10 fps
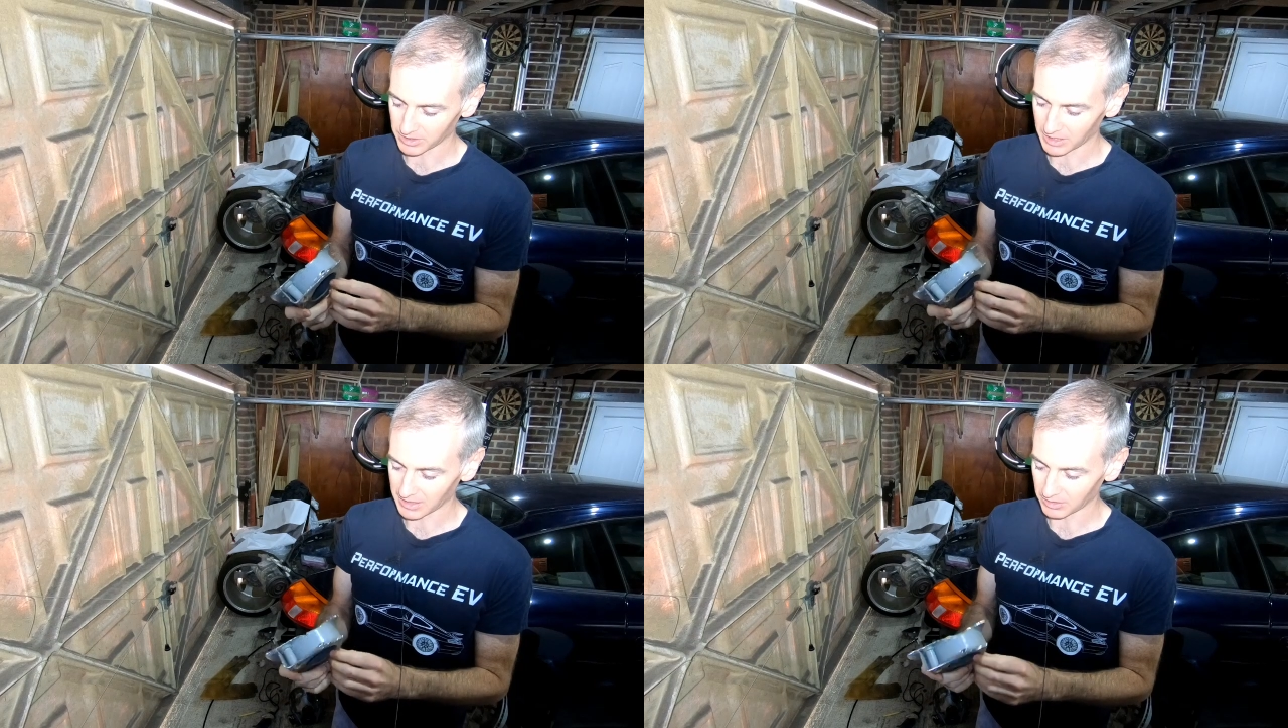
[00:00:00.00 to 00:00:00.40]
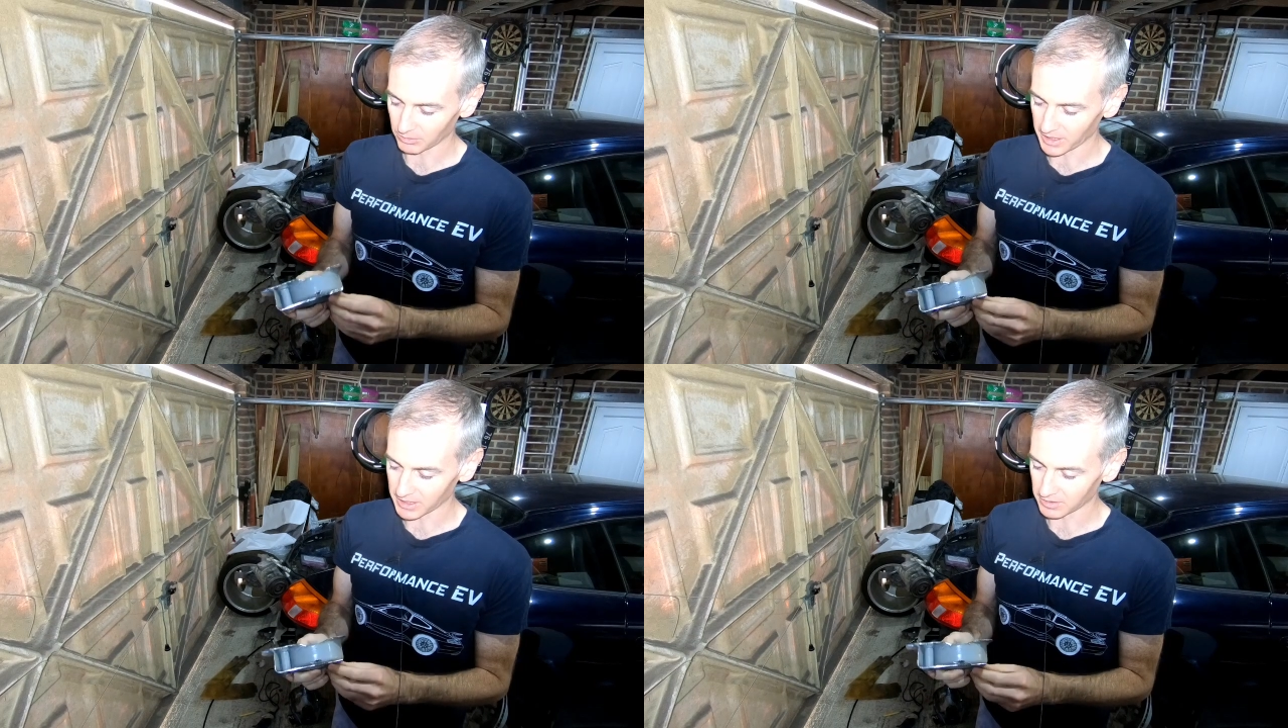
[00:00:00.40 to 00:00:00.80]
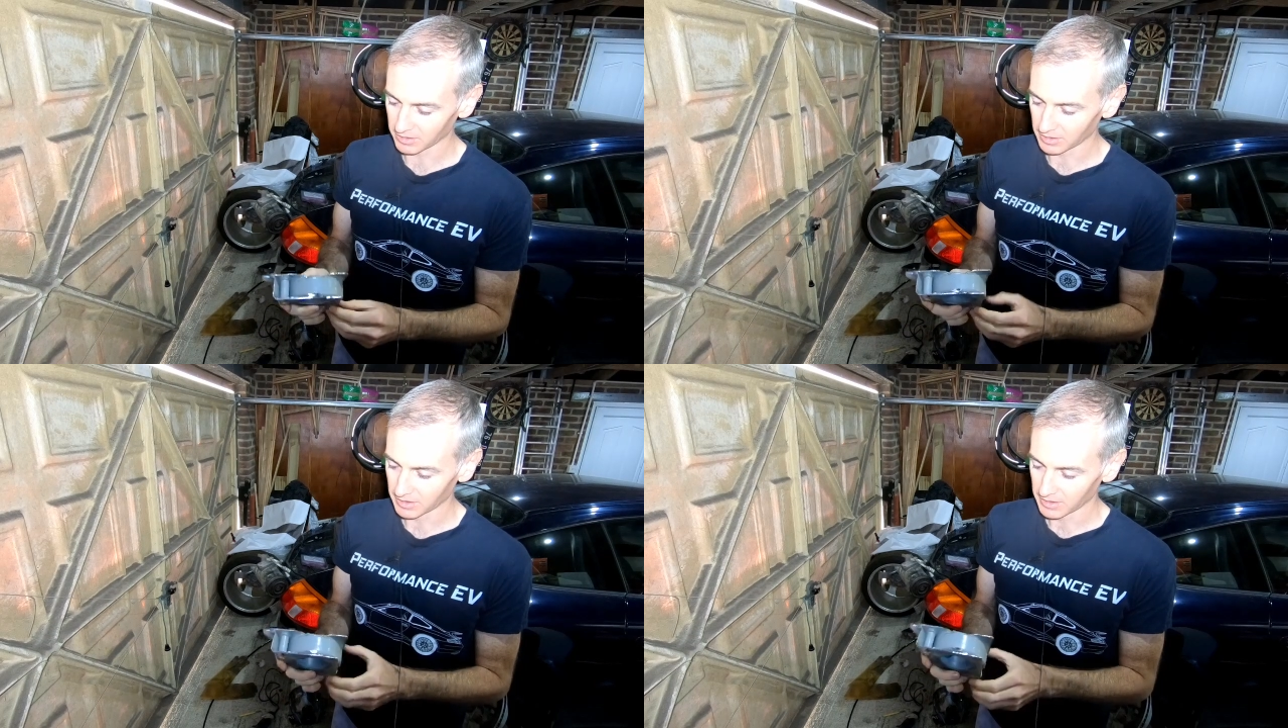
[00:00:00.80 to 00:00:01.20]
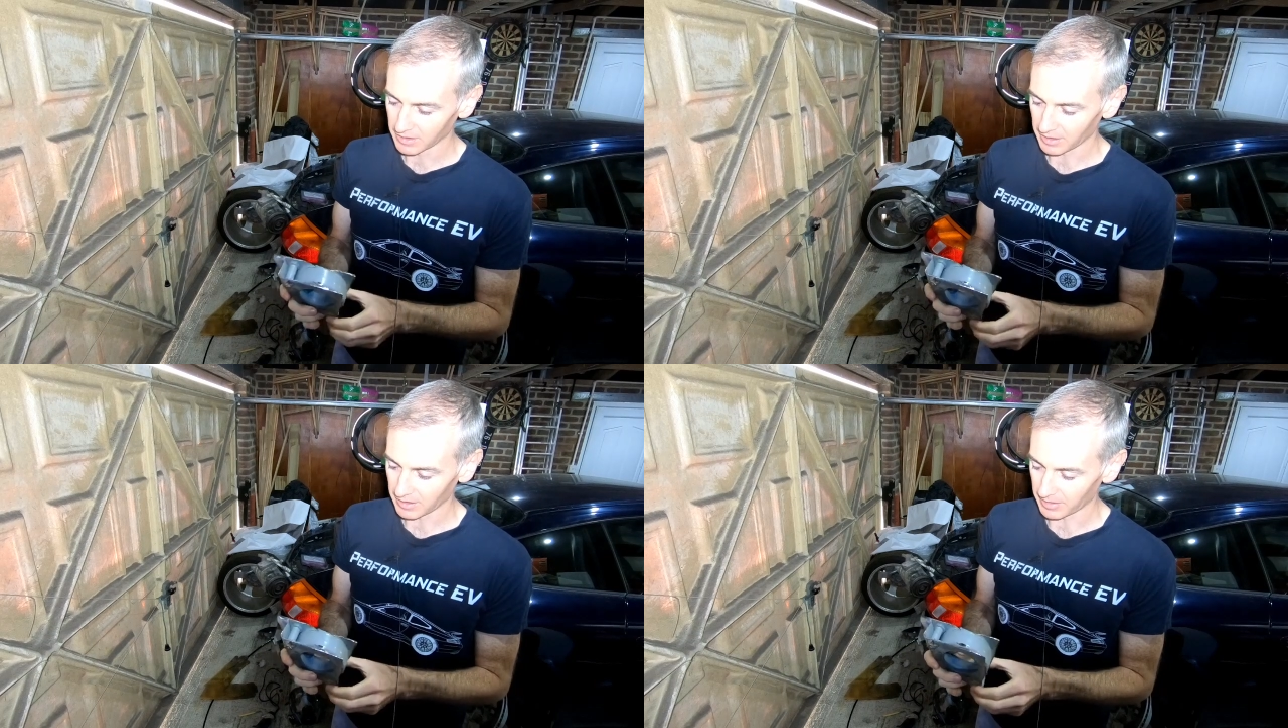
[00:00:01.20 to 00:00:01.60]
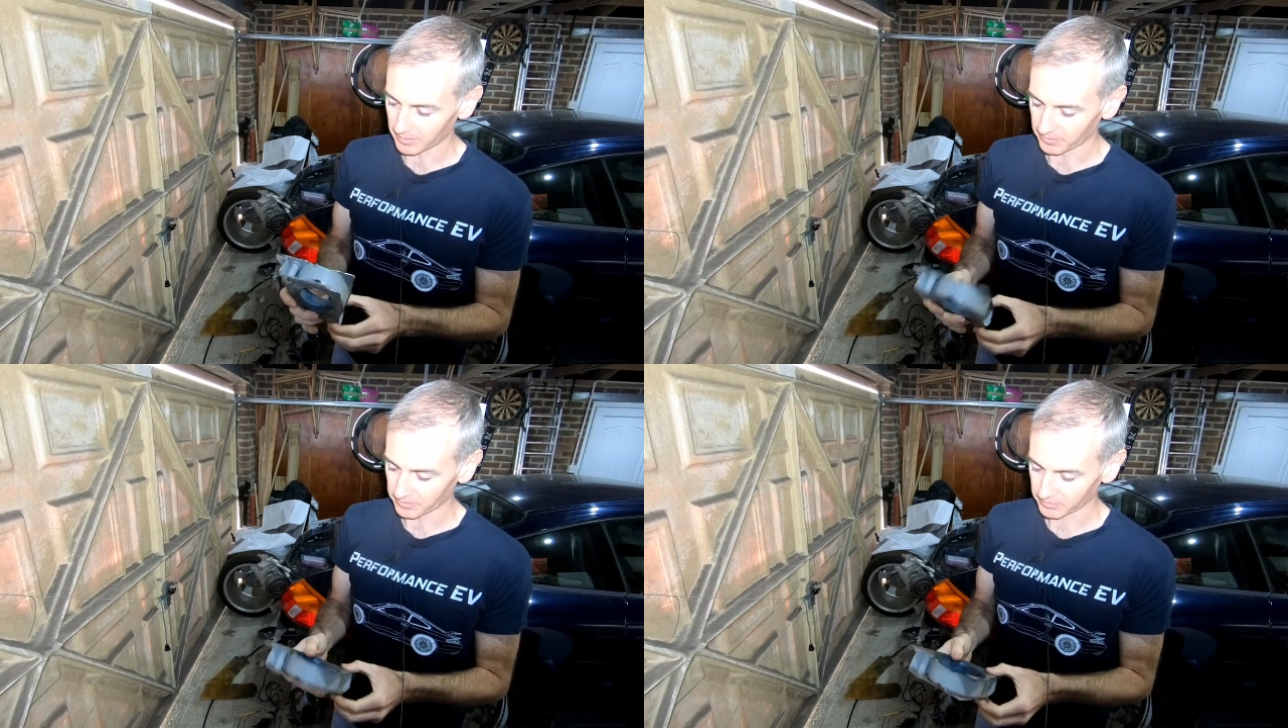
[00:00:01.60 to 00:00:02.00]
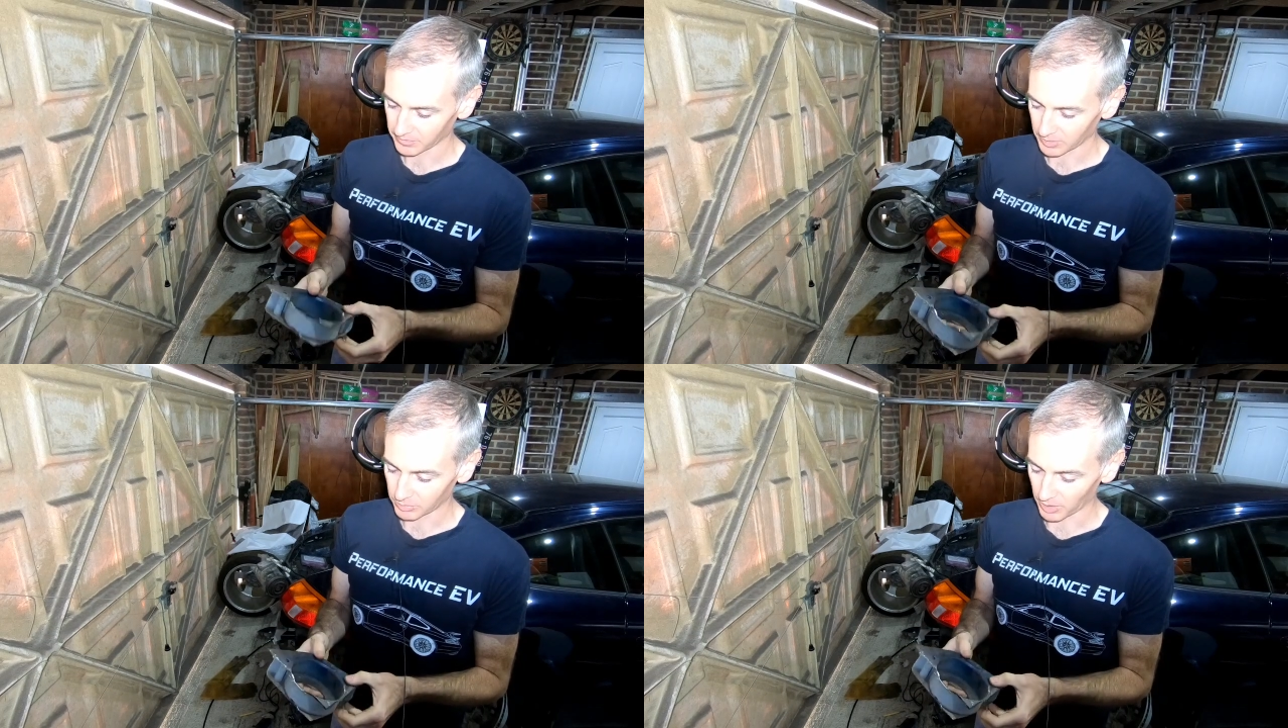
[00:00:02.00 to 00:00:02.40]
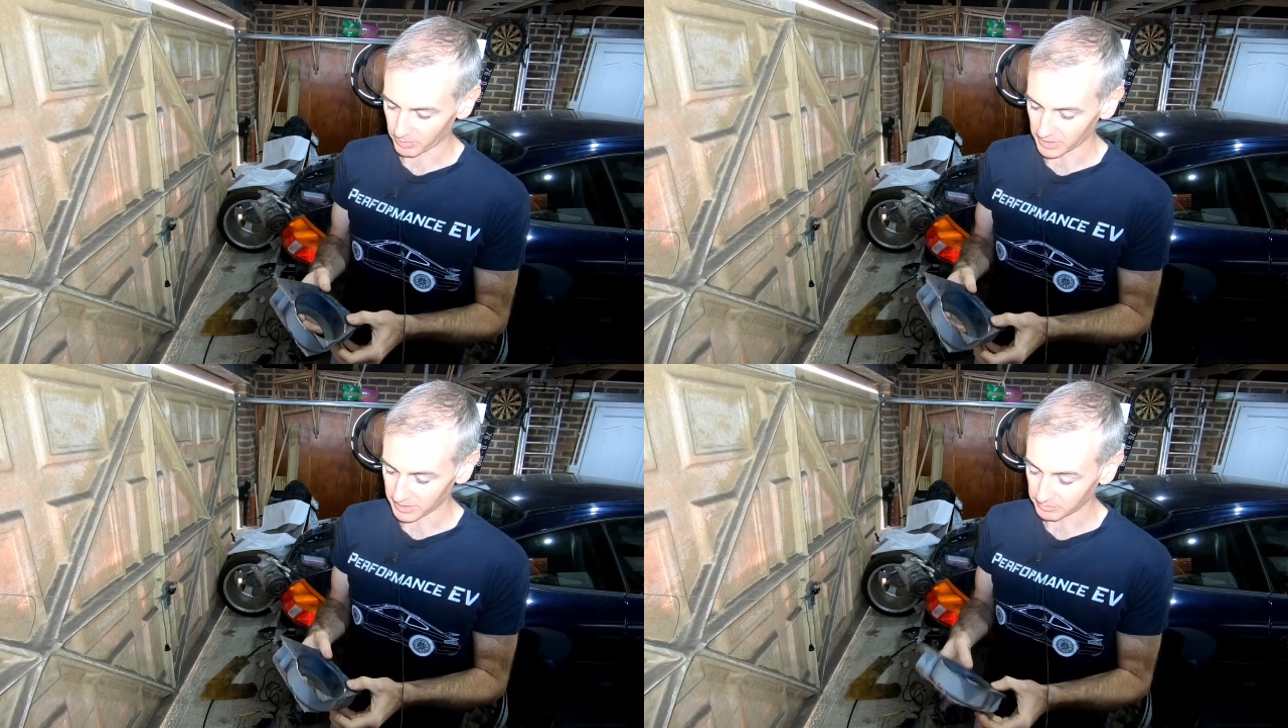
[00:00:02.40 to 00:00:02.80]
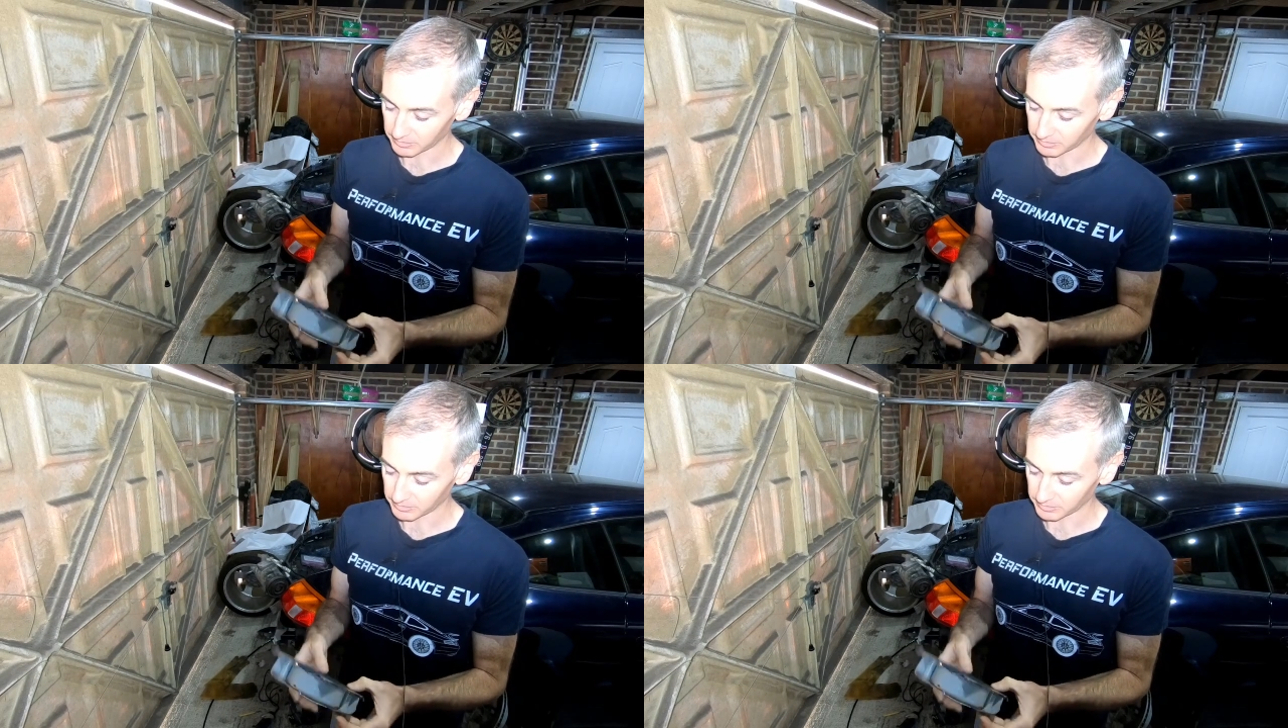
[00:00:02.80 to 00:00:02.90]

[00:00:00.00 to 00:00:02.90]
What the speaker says: take the weight properly.